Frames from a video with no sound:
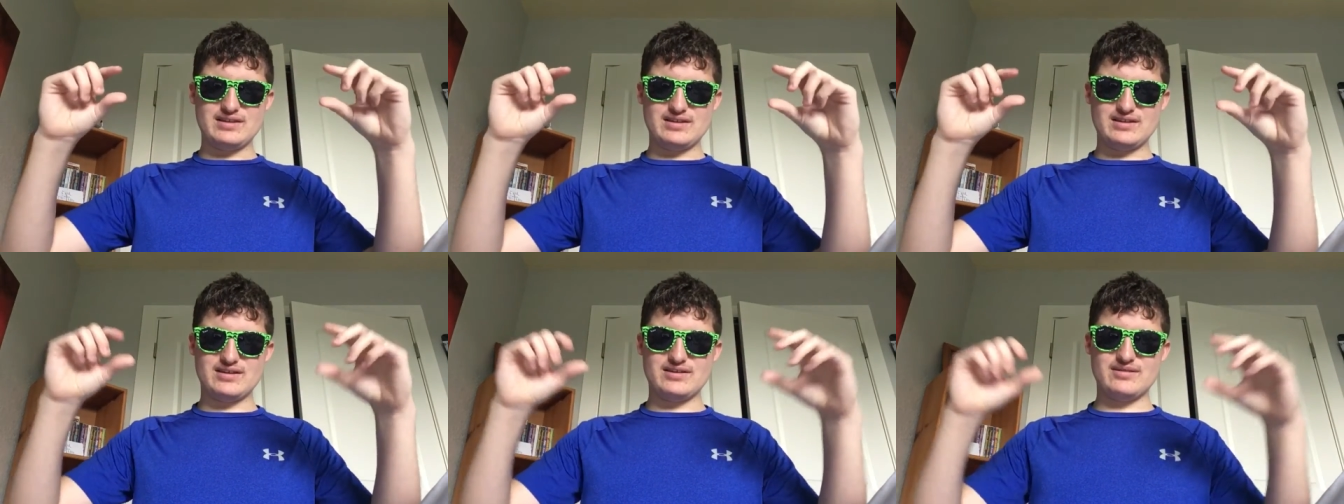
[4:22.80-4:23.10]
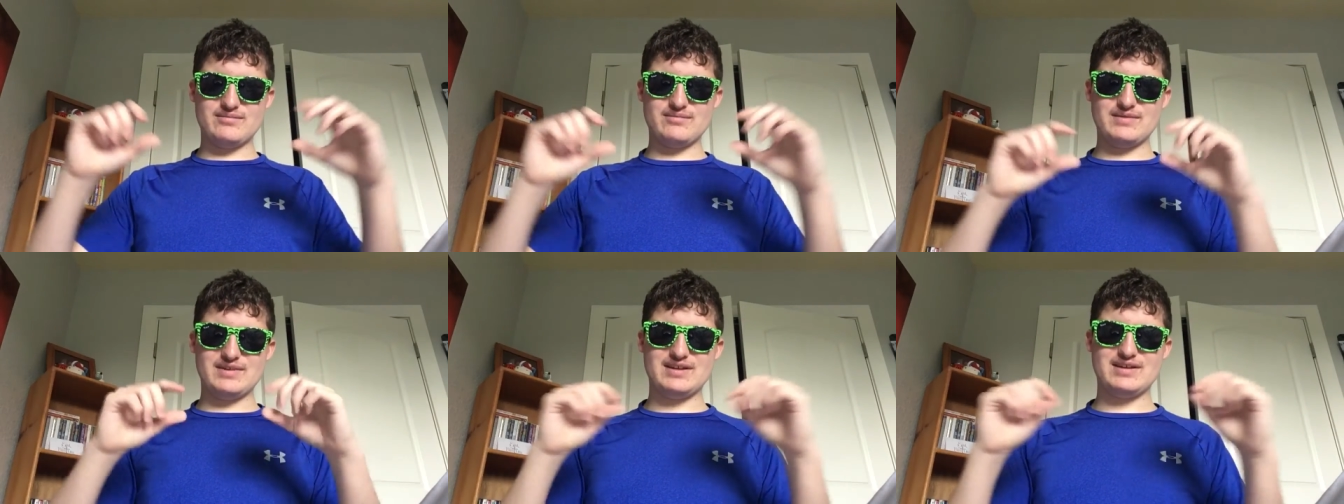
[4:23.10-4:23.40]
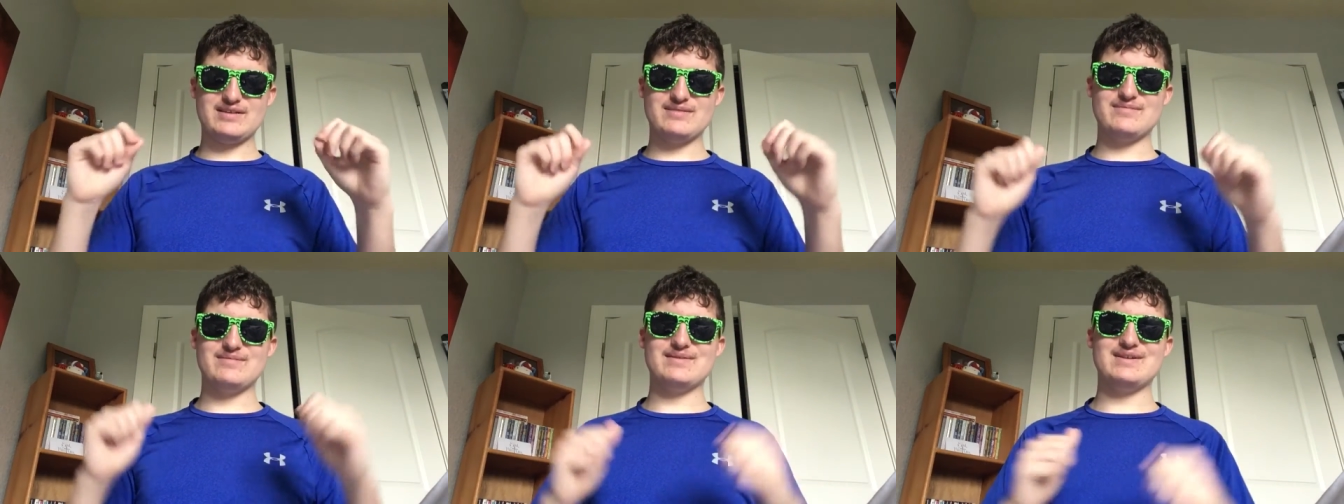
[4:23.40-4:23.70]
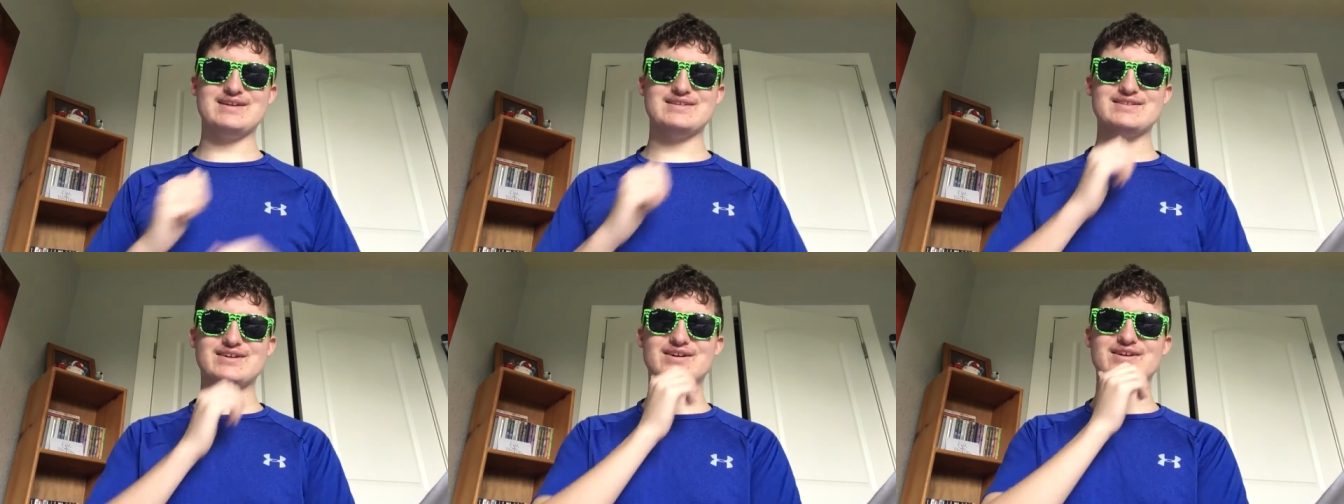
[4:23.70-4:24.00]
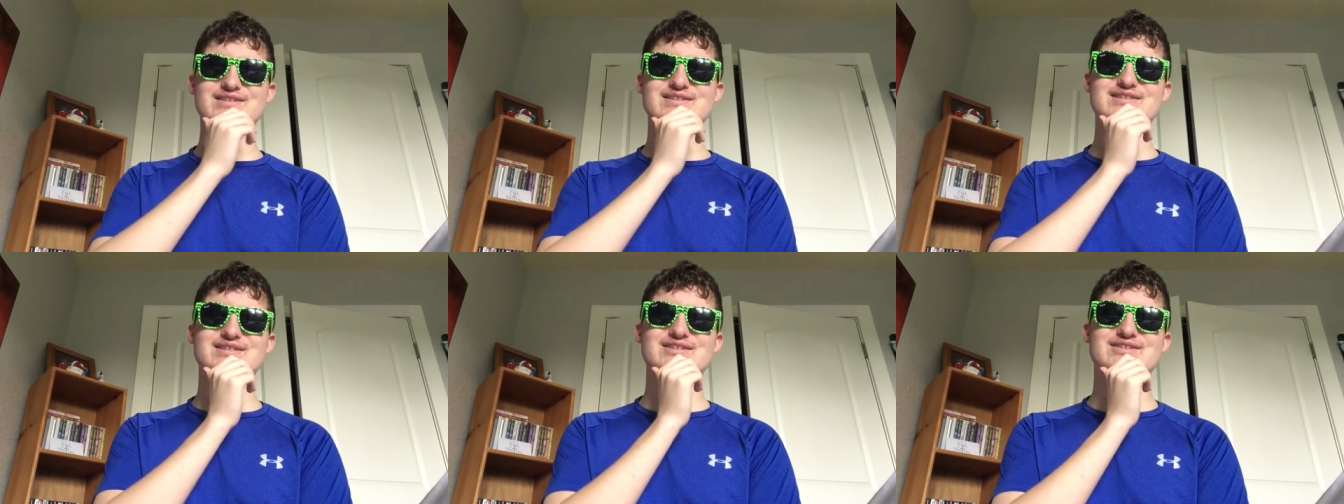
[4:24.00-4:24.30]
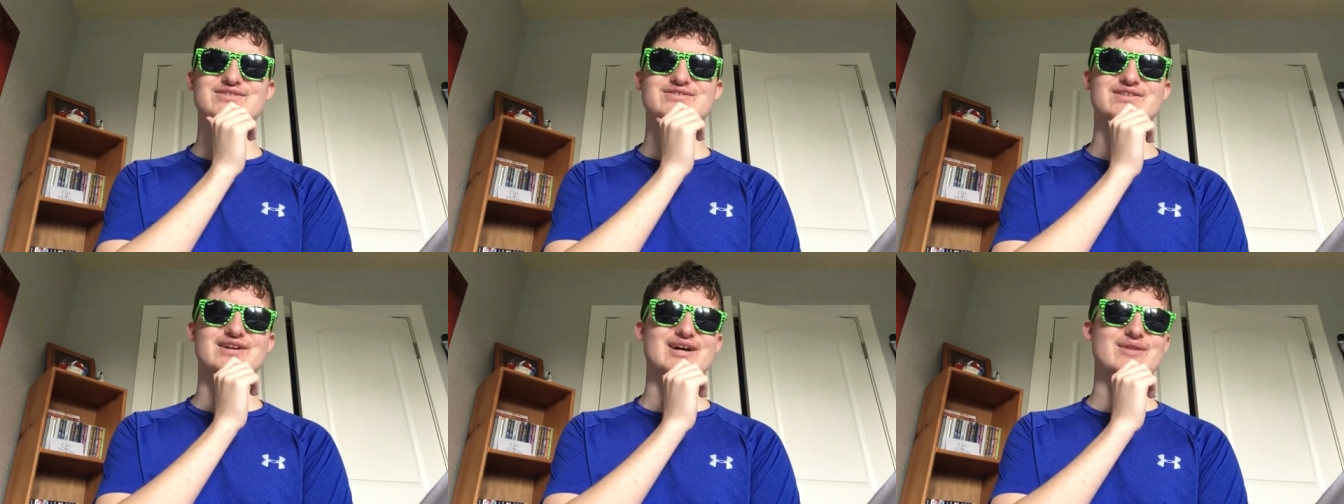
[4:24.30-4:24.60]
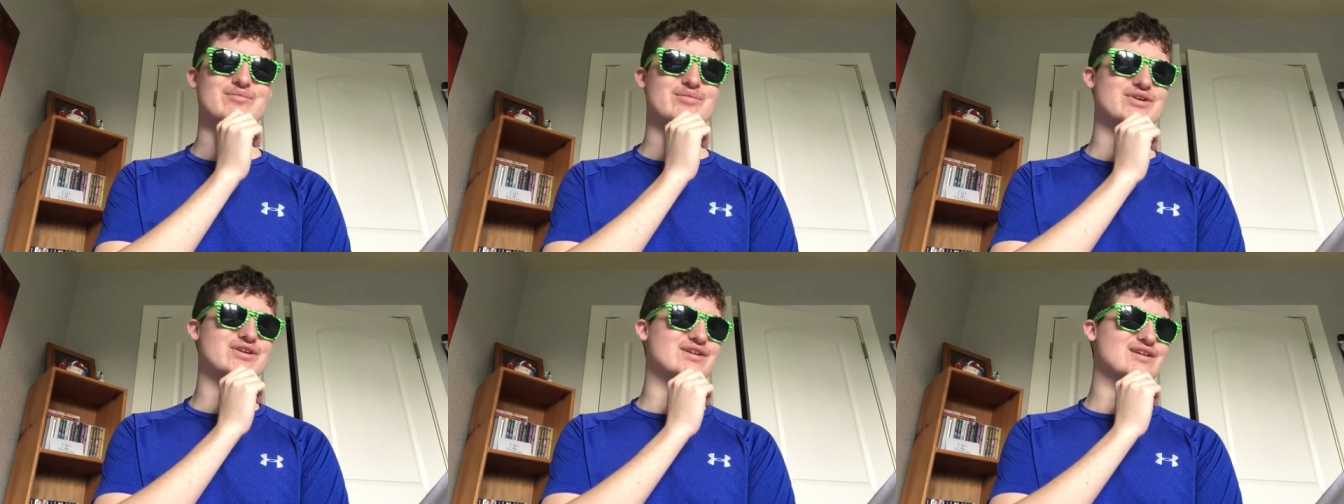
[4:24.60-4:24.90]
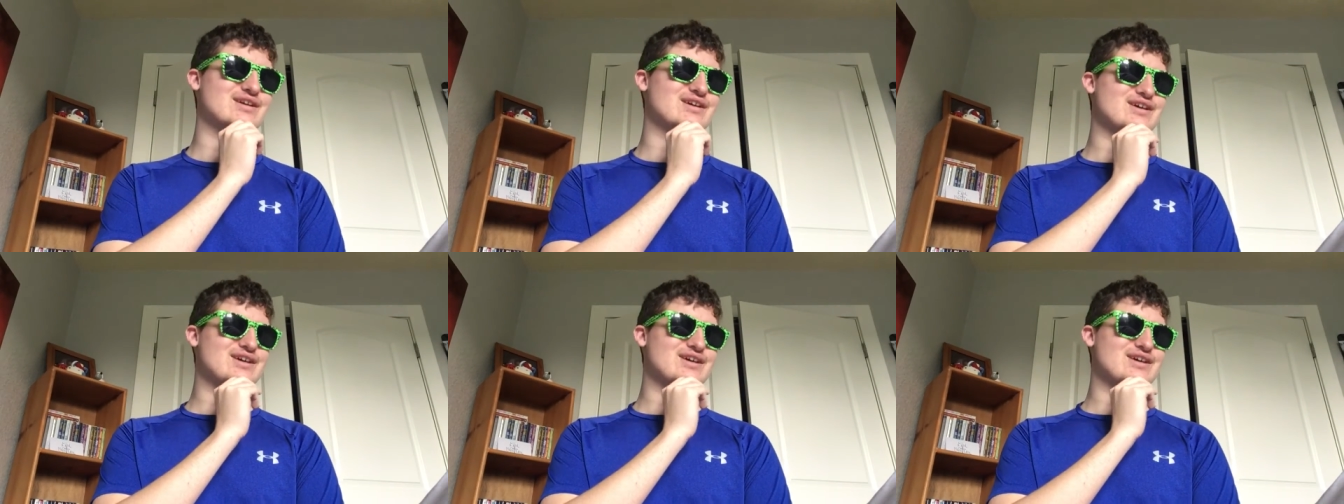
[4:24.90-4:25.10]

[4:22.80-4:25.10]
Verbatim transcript: um, it's hard to describe, but